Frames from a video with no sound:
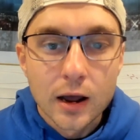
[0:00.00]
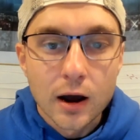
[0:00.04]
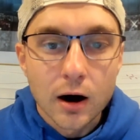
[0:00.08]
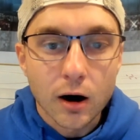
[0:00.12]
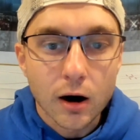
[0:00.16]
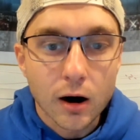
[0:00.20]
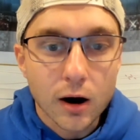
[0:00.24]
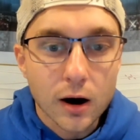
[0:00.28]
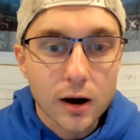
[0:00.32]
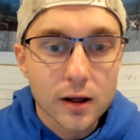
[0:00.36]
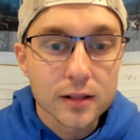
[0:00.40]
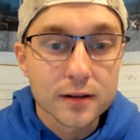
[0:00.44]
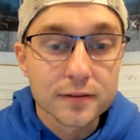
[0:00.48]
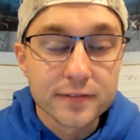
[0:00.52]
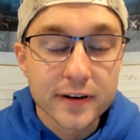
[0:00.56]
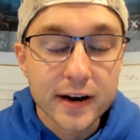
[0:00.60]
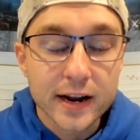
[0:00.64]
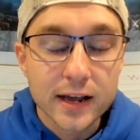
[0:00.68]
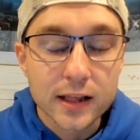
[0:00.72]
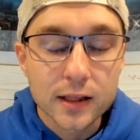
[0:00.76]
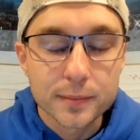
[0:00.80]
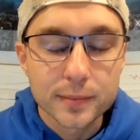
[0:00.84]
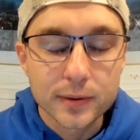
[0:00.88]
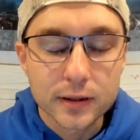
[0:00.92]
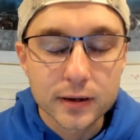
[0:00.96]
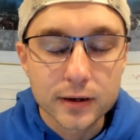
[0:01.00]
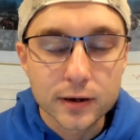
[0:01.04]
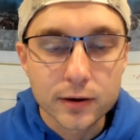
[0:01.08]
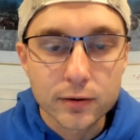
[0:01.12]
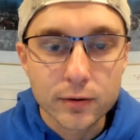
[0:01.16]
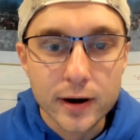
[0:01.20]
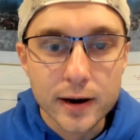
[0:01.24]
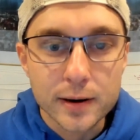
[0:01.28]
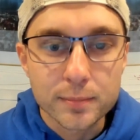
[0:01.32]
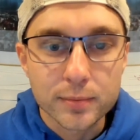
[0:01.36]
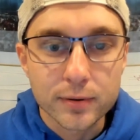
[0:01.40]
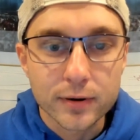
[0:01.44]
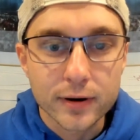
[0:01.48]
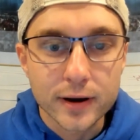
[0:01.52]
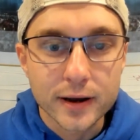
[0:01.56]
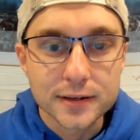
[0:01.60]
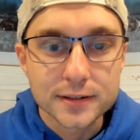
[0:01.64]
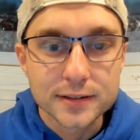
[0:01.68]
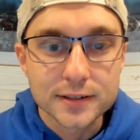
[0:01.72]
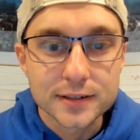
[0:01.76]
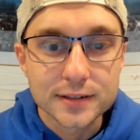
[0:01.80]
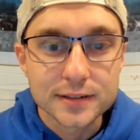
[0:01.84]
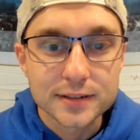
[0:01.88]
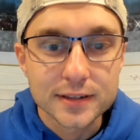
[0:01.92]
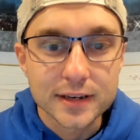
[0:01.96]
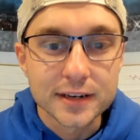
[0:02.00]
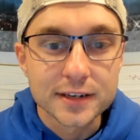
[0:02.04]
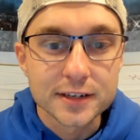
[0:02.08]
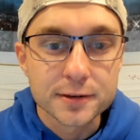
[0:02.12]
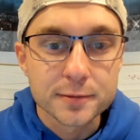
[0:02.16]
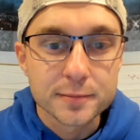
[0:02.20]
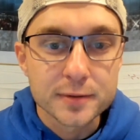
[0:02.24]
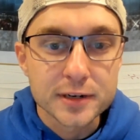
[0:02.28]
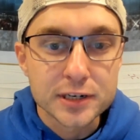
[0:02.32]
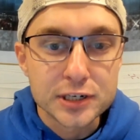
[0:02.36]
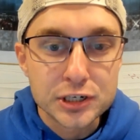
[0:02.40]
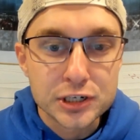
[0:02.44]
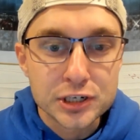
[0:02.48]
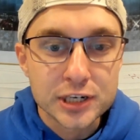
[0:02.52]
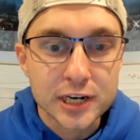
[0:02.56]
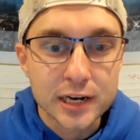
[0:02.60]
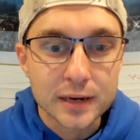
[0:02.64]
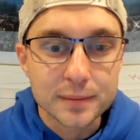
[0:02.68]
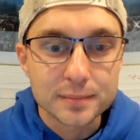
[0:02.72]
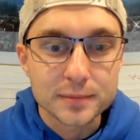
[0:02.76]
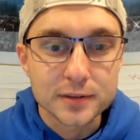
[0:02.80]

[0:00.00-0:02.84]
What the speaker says: all available at great prices and to be shipped